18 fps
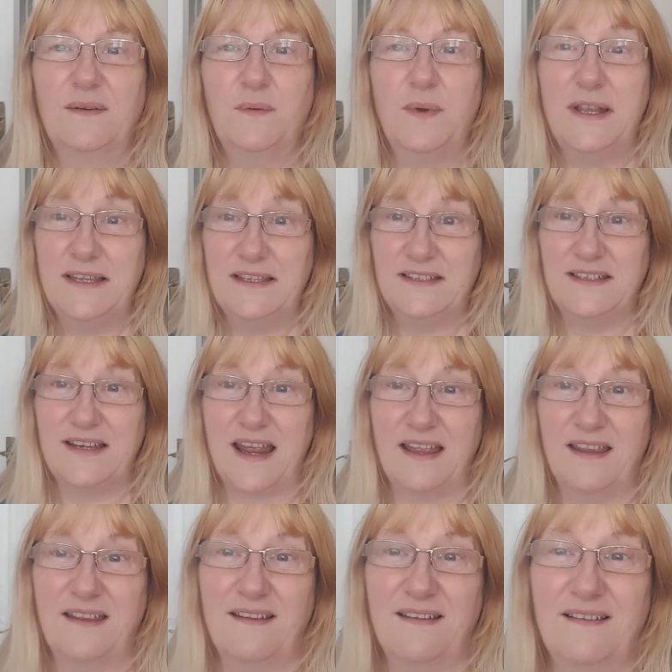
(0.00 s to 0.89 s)

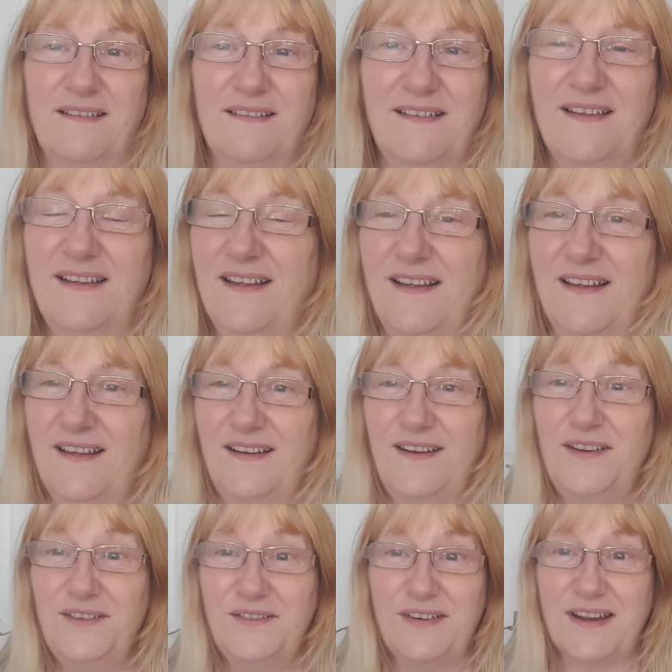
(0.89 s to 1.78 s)
Wednesday.
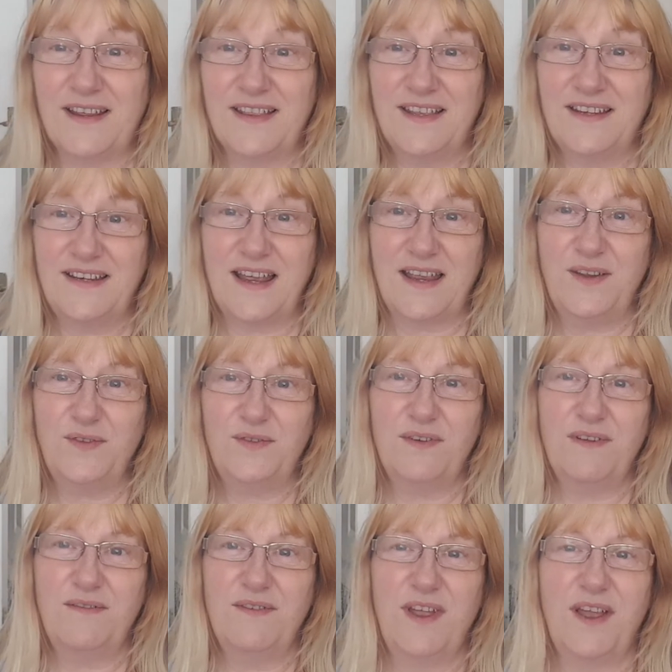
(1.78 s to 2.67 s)
Lose track of the days,
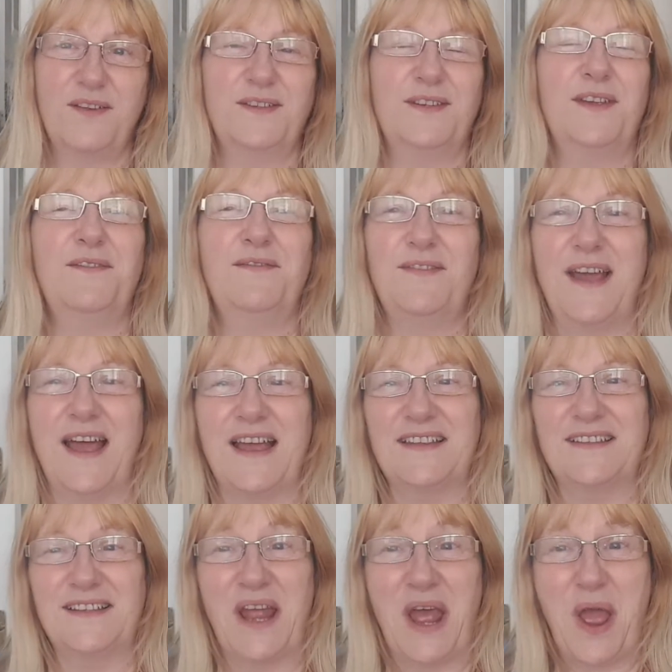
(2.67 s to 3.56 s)
wrong go so
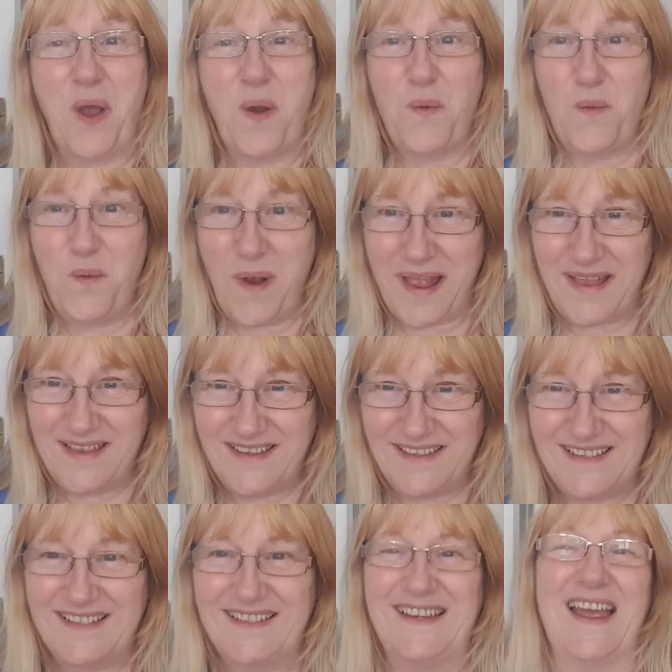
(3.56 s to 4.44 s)
fast.
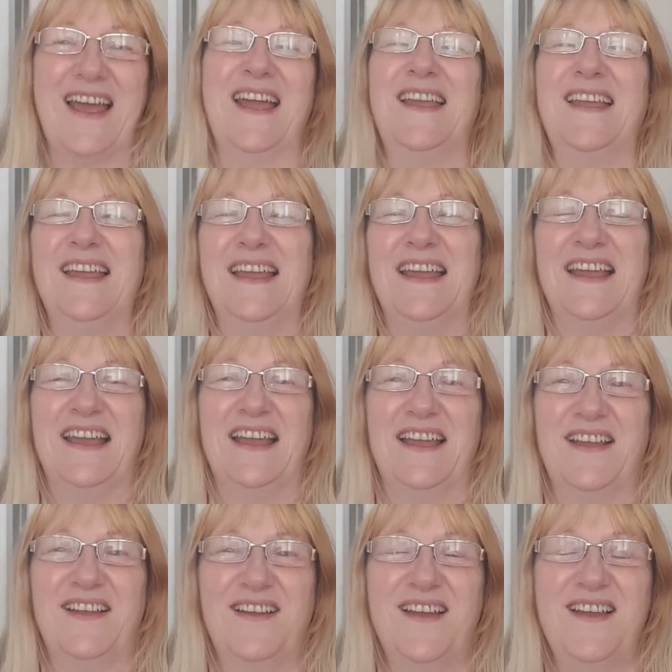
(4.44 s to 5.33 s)
Wednesday
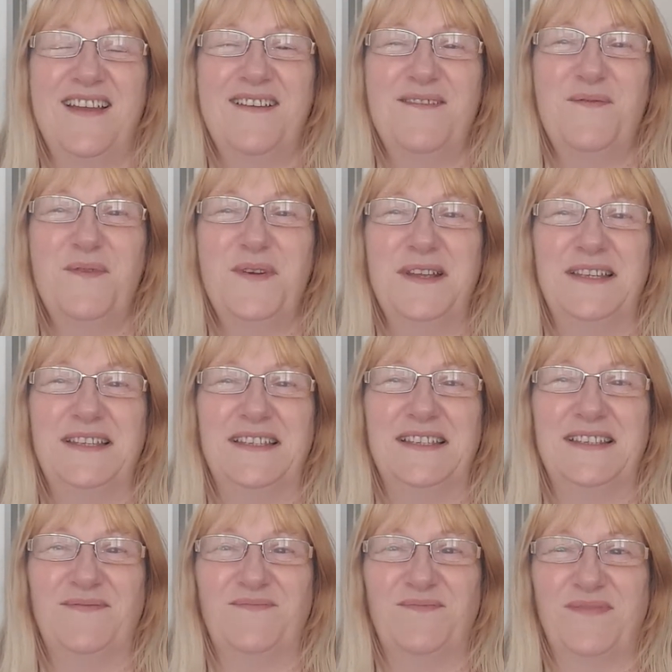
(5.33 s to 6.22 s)
uh,
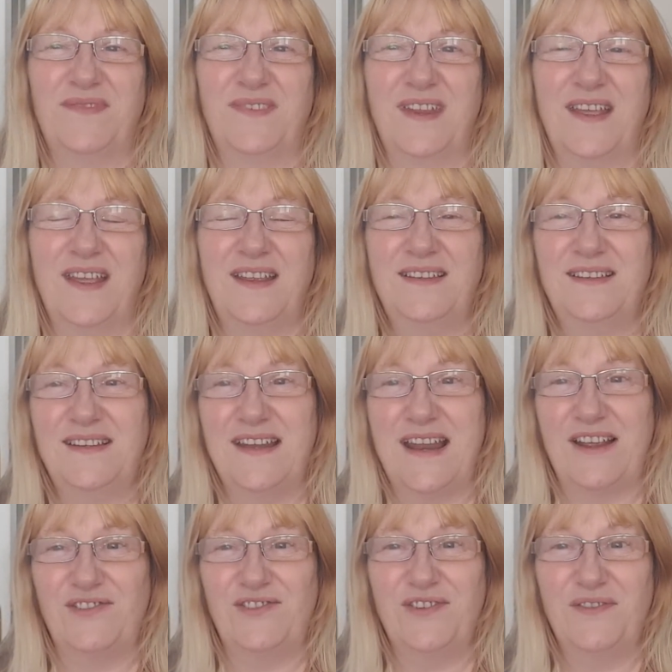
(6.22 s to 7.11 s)
was
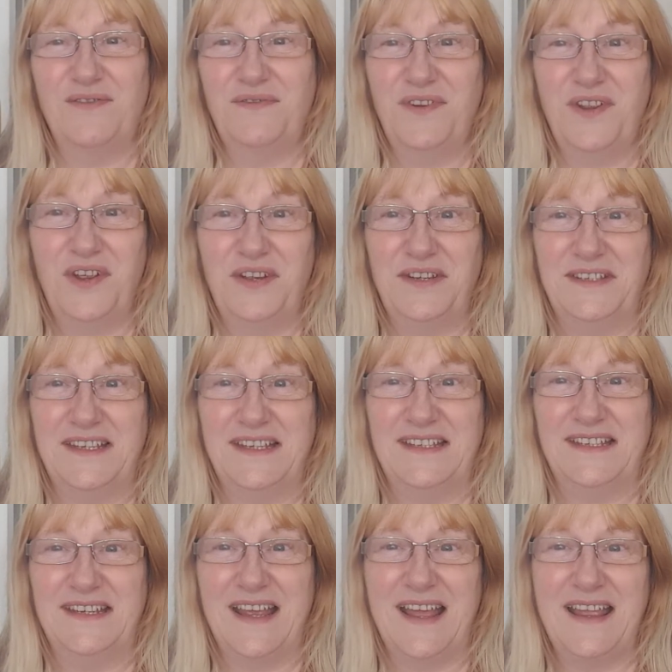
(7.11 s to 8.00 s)
International
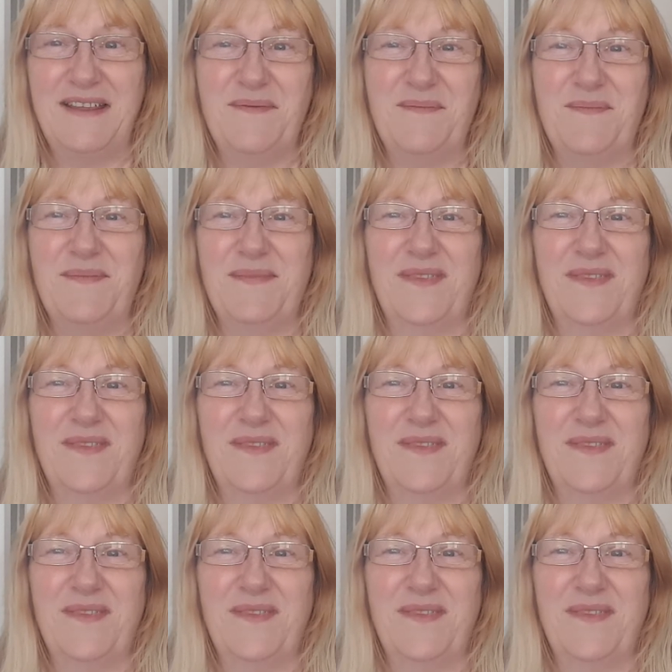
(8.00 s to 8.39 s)
Nurses Day,